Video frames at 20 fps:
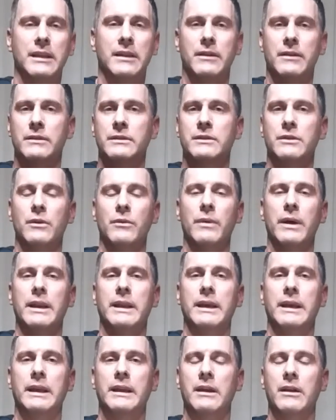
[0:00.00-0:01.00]
There's no way
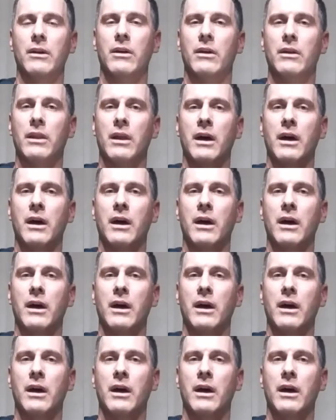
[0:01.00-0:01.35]
to get it all